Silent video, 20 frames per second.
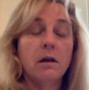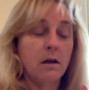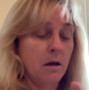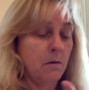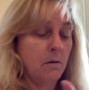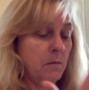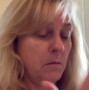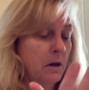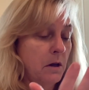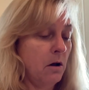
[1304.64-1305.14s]

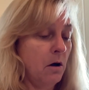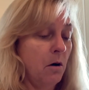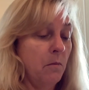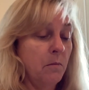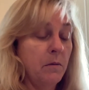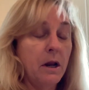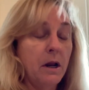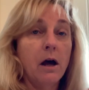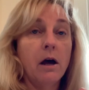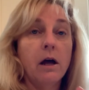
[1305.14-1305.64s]
I'm at
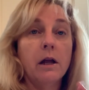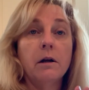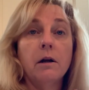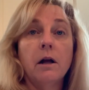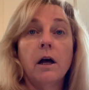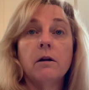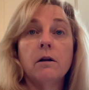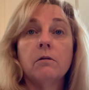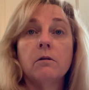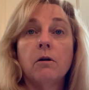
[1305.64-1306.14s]
home now and
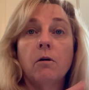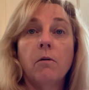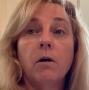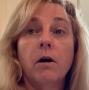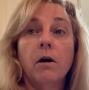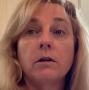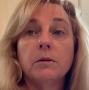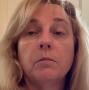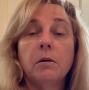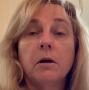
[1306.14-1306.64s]
I don't
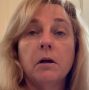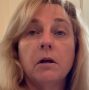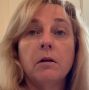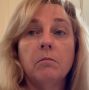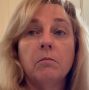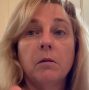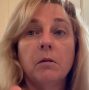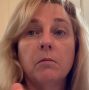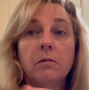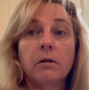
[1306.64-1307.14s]
go out to
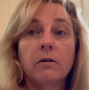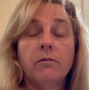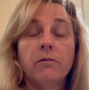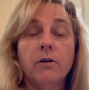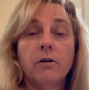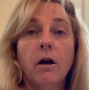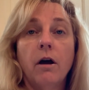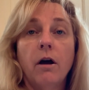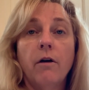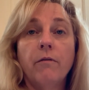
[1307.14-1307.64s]
in public
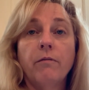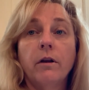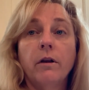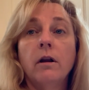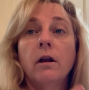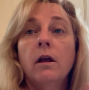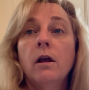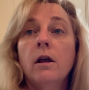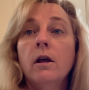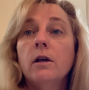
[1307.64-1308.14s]
very often.
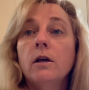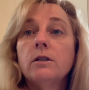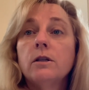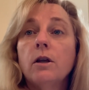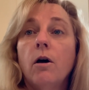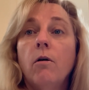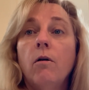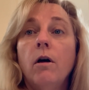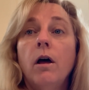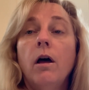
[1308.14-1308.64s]

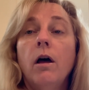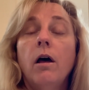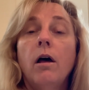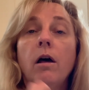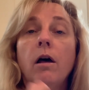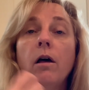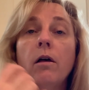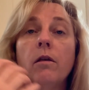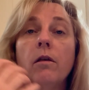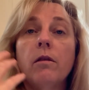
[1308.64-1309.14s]
So
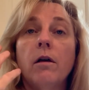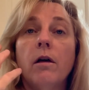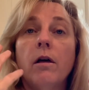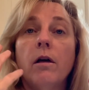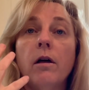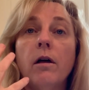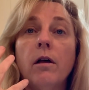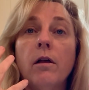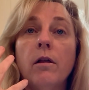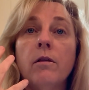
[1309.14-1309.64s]

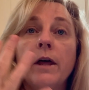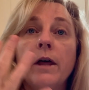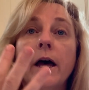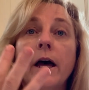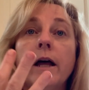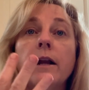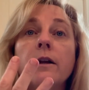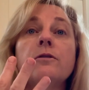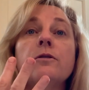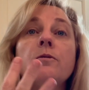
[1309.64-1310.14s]

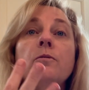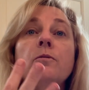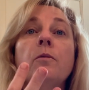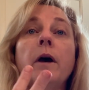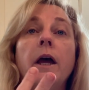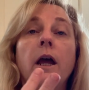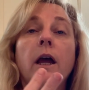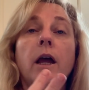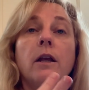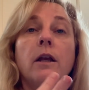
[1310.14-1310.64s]
that is a
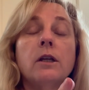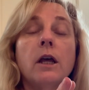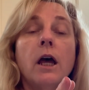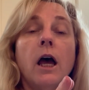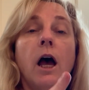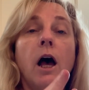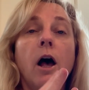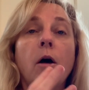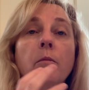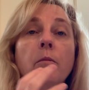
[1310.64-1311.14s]
way to
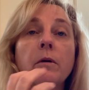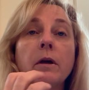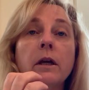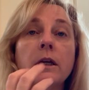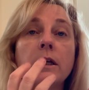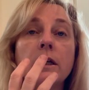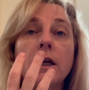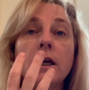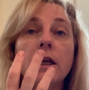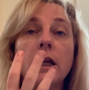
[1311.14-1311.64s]
help
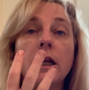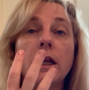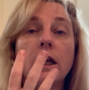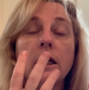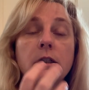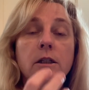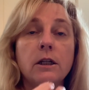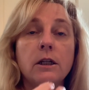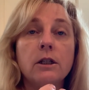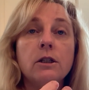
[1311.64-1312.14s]
get
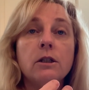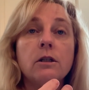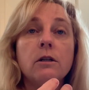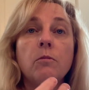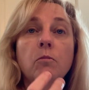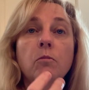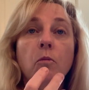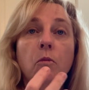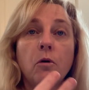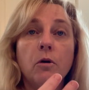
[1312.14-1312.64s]

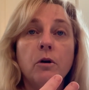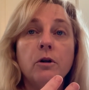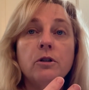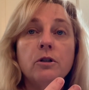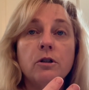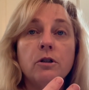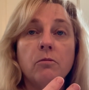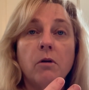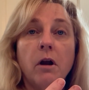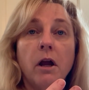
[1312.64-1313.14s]
additional
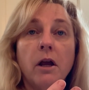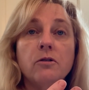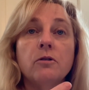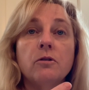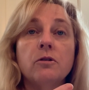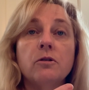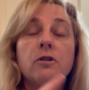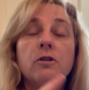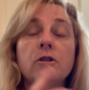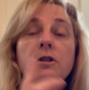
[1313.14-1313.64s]

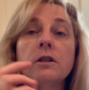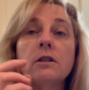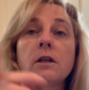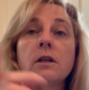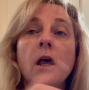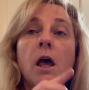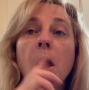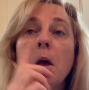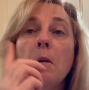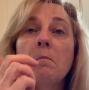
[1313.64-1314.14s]
moisturizer is
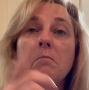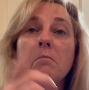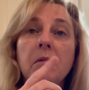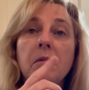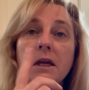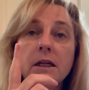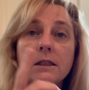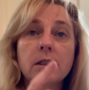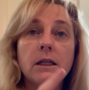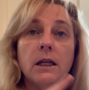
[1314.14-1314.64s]
just
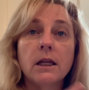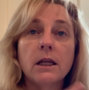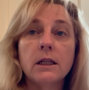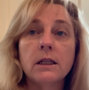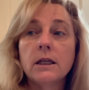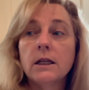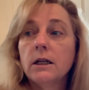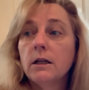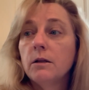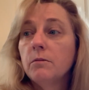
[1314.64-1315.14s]
mix a
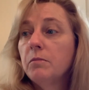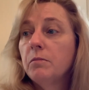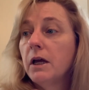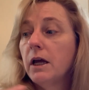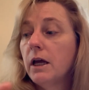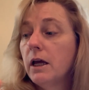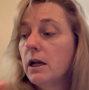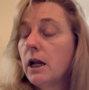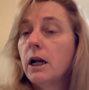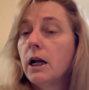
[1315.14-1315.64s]
little bit.